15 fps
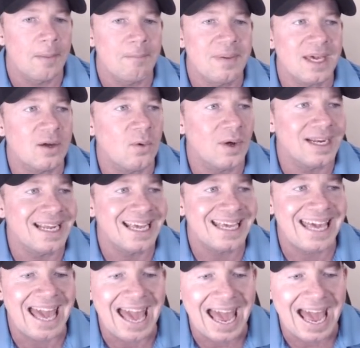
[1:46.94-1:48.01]
Bitcoin
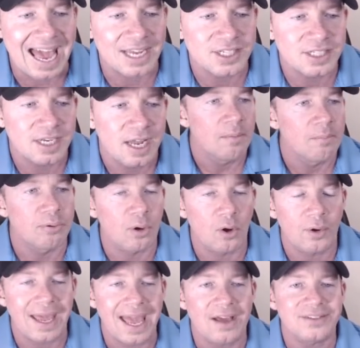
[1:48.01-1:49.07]
Cash broke
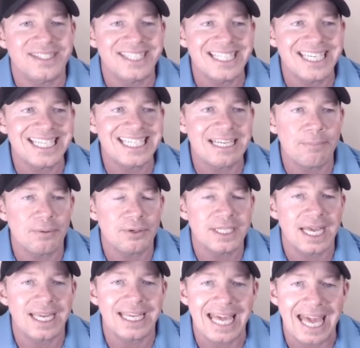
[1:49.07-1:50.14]
out sixty
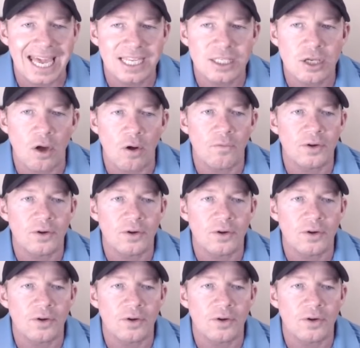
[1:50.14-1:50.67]
percent gains over